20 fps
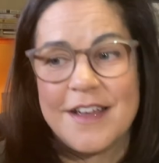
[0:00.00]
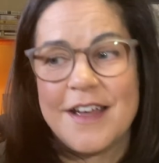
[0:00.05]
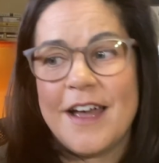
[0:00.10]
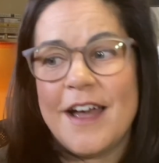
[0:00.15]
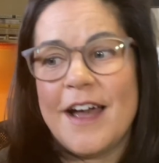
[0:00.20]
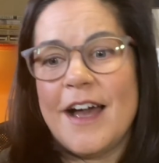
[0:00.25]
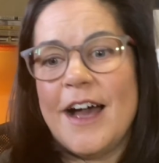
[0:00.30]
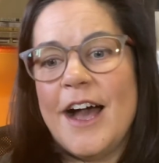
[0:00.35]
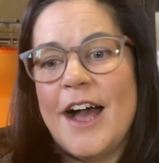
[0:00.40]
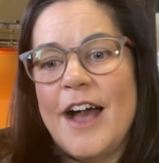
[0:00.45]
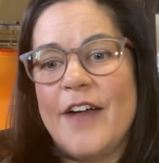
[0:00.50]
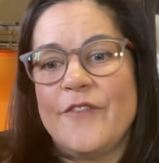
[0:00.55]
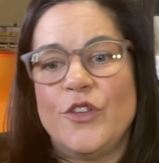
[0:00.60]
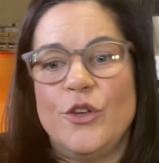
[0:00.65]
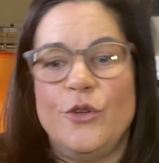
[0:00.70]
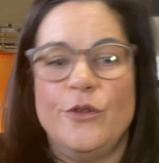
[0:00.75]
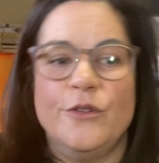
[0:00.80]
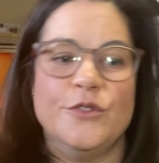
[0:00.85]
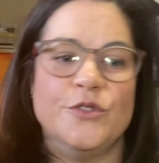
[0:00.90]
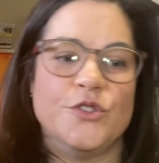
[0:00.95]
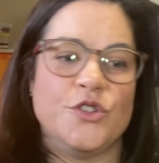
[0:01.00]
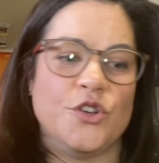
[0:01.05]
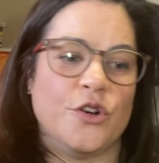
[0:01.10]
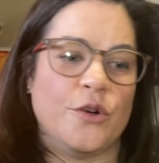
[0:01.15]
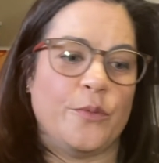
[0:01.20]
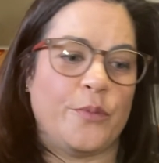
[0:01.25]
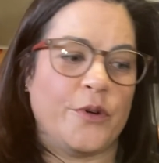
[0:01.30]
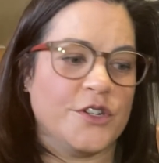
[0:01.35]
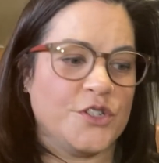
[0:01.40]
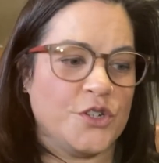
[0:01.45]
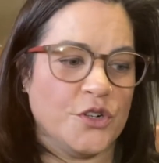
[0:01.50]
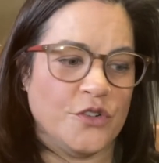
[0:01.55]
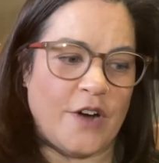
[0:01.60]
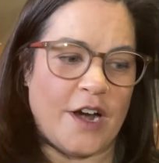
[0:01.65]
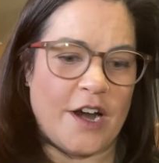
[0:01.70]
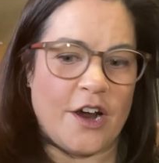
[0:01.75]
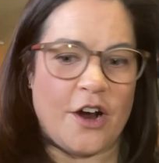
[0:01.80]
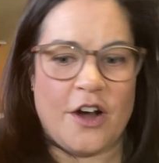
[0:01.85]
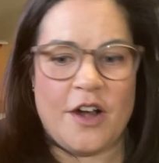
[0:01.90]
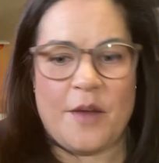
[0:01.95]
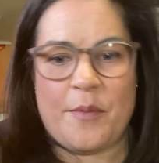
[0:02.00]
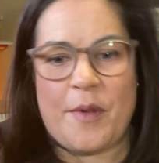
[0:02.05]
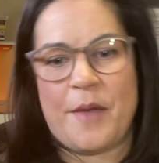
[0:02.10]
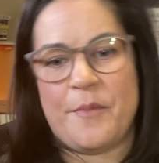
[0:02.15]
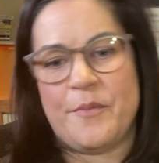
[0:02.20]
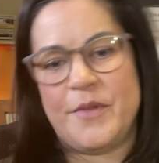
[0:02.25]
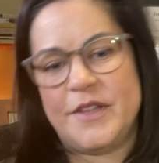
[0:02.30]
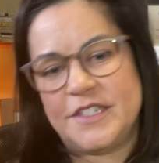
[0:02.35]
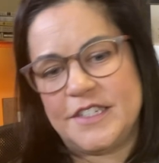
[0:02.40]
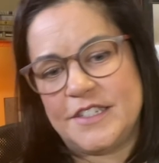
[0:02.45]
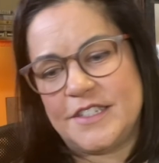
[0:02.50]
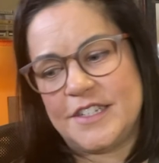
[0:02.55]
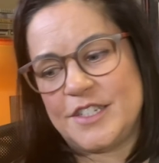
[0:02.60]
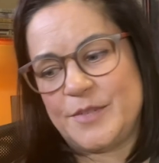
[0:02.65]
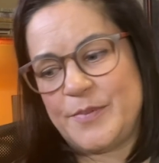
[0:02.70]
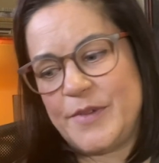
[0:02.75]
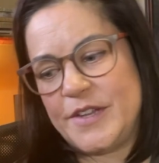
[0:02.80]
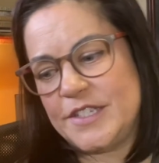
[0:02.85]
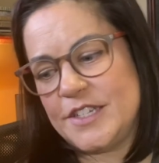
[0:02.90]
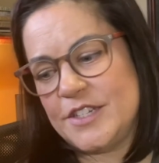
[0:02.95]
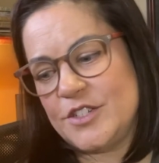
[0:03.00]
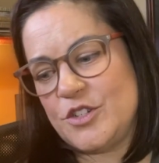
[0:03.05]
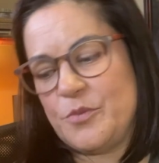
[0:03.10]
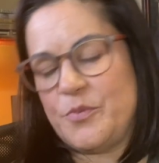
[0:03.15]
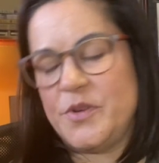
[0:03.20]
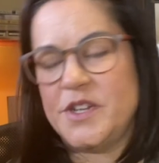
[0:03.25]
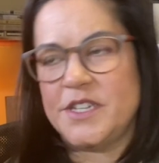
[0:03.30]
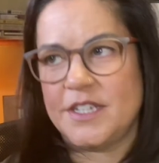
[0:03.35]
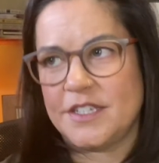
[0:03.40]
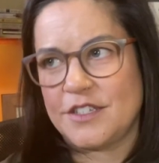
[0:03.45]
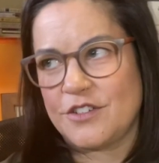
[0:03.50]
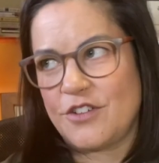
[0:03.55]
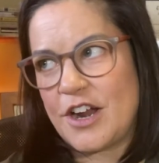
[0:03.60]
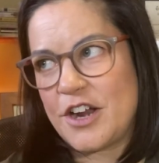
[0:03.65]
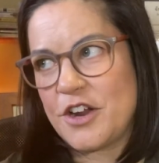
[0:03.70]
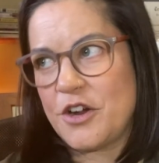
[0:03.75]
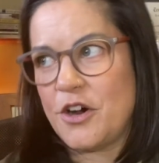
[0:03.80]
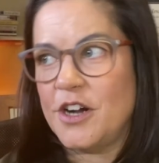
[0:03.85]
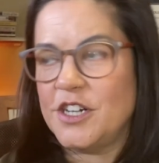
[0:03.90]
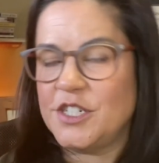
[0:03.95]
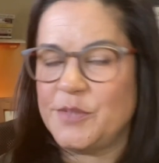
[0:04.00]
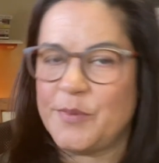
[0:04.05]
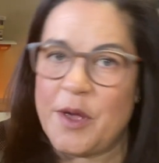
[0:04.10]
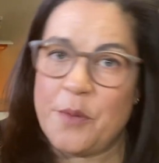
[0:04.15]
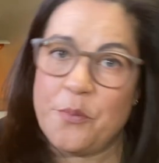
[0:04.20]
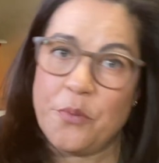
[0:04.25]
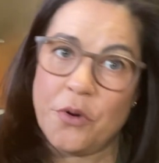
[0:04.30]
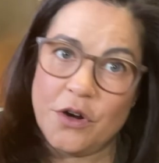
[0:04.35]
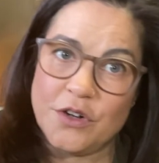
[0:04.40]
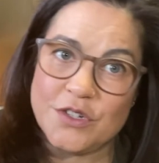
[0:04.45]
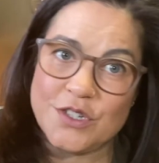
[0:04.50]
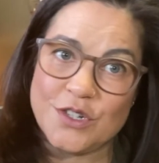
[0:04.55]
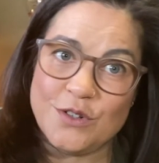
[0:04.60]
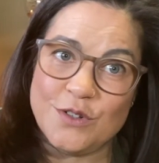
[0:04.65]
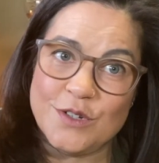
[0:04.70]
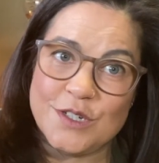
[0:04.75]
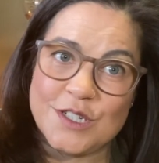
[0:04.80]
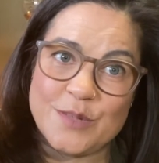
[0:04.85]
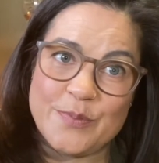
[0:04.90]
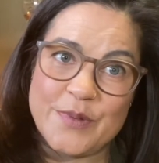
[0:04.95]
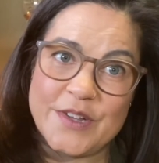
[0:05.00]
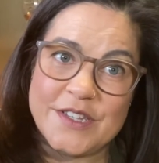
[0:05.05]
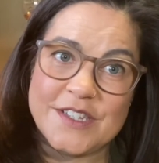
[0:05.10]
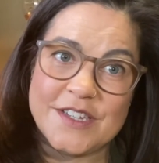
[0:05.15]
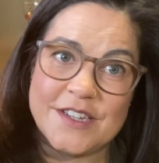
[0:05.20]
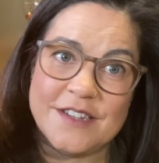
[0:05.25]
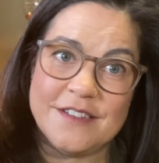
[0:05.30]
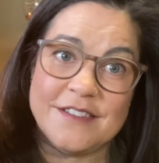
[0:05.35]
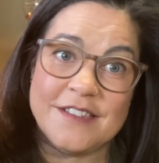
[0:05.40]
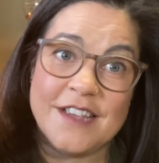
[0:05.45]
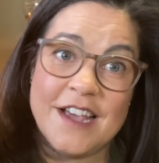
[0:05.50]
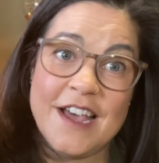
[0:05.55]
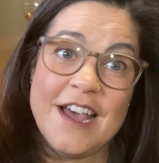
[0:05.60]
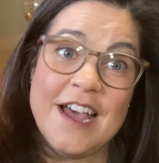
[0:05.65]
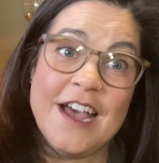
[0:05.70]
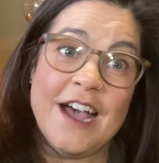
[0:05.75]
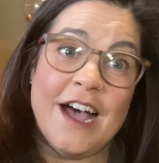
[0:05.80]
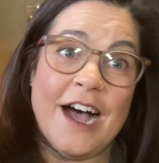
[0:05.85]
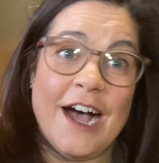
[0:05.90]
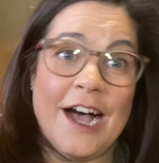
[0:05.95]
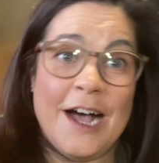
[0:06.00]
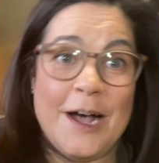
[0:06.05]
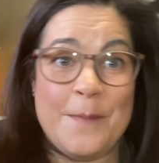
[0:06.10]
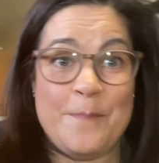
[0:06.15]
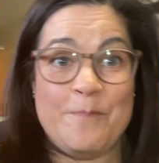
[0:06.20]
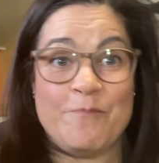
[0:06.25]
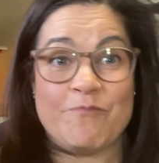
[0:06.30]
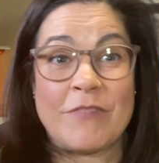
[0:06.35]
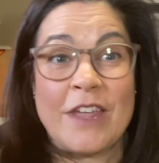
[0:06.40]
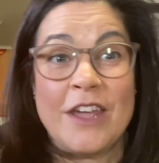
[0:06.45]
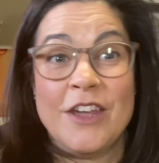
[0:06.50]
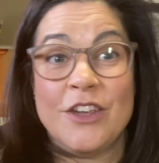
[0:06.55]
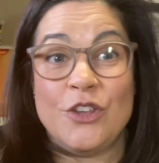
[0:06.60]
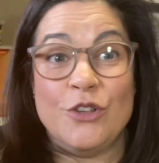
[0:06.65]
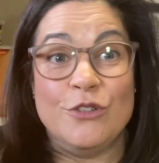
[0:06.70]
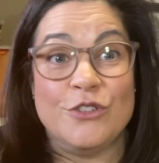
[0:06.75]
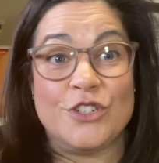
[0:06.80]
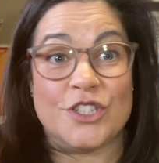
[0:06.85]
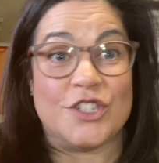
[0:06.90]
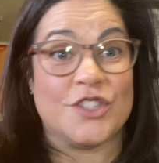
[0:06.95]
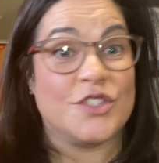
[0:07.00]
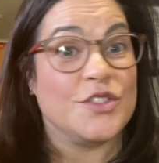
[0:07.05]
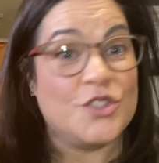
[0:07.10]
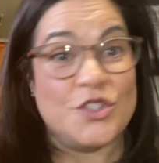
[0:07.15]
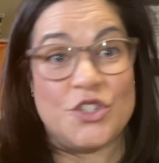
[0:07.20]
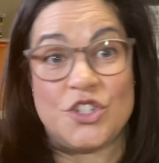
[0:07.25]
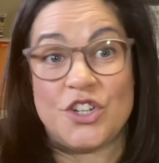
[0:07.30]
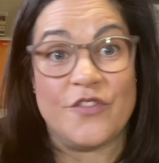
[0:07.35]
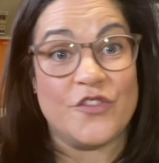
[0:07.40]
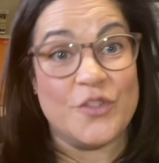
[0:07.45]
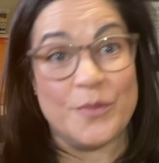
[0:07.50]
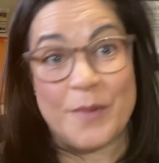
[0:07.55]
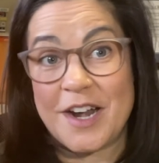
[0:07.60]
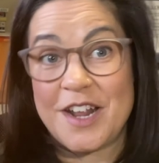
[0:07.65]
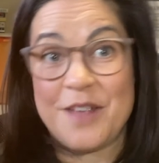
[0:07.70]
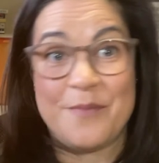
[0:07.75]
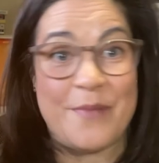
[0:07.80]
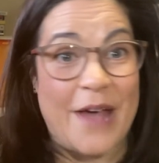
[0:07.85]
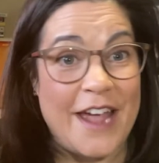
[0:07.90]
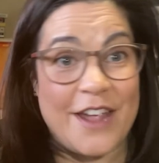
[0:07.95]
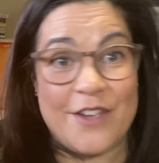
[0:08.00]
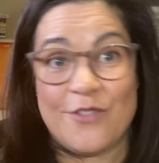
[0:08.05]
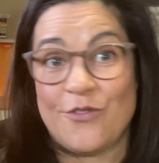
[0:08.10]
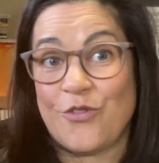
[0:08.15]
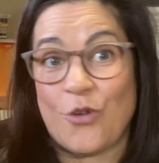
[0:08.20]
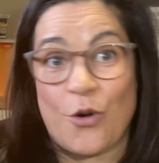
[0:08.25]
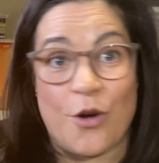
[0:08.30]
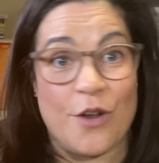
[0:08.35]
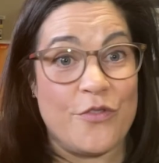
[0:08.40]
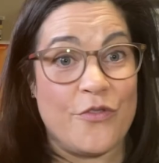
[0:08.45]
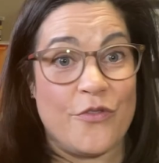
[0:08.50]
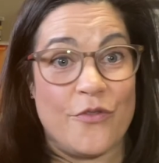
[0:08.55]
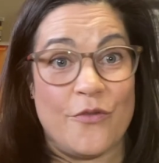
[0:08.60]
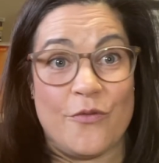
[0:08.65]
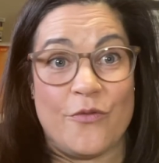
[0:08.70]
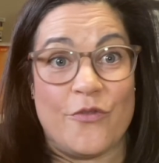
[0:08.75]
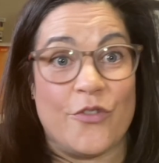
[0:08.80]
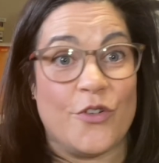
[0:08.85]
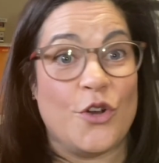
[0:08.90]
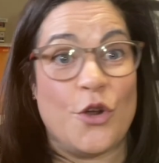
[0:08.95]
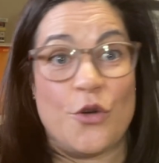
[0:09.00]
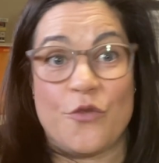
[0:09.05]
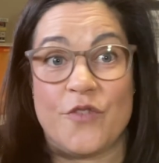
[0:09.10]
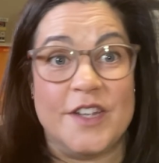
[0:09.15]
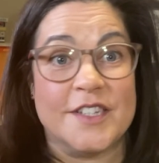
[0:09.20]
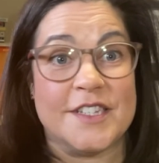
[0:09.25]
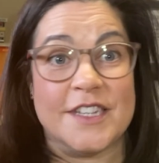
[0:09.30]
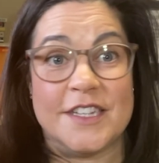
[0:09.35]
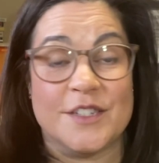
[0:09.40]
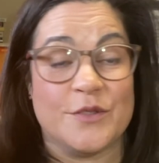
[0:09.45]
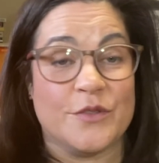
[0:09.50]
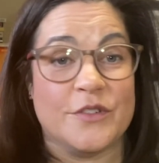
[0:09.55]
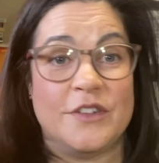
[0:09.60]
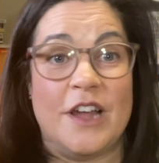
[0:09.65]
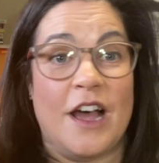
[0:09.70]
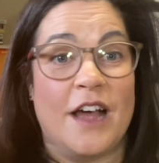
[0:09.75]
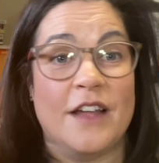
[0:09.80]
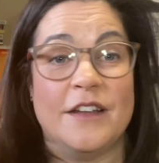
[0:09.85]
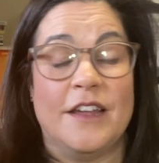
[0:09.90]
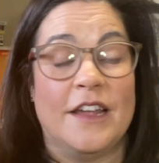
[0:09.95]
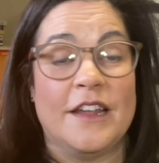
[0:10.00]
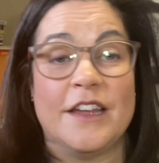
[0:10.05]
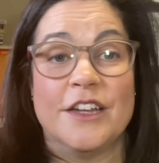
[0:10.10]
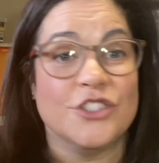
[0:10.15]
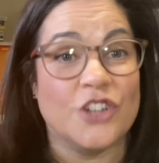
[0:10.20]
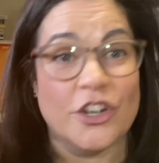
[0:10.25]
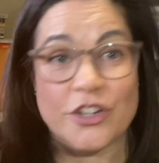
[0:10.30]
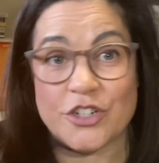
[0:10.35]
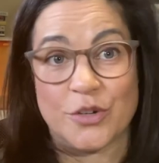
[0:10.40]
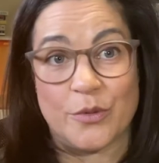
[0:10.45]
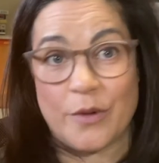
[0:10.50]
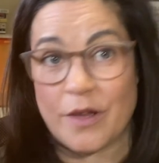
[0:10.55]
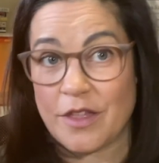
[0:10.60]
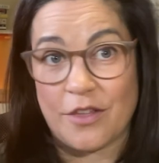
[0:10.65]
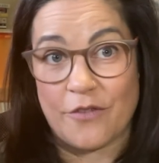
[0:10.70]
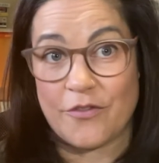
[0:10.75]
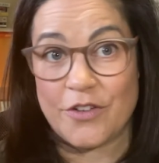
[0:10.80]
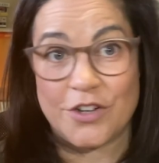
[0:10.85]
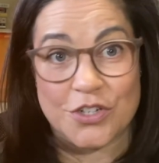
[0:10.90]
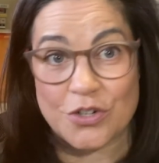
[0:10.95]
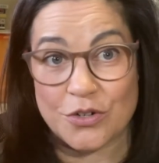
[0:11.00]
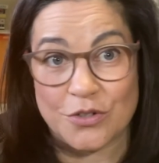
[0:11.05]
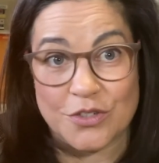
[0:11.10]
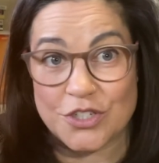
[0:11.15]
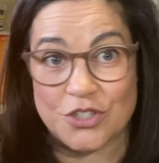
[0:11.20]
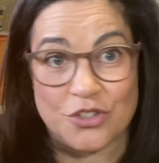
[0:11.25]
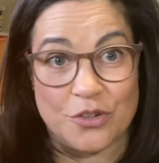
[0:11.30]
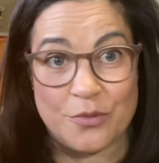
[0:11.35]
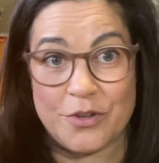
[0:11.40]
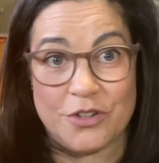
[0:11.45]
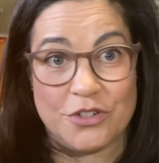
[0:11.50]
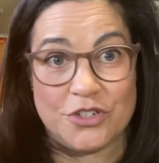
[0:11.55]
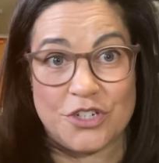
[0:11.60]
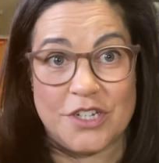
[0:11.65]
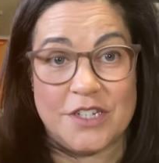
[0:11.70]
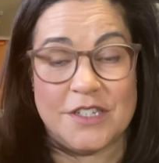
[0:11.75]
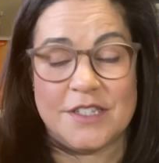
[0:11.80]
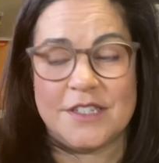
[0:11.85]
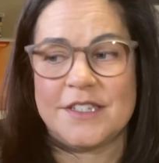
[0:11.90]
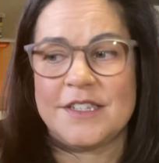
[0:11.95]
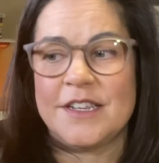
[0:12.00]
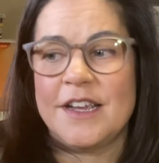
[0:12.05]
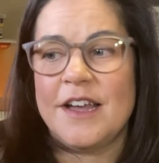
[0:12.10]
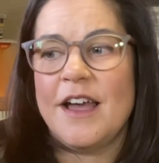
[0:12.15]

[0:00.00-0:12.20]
uh, if you use your personal credit card to pay business expenses, your business credit card to pay personal expenses, um, you just shift money back and forth for no reasons, but not in conjunction with official distributions,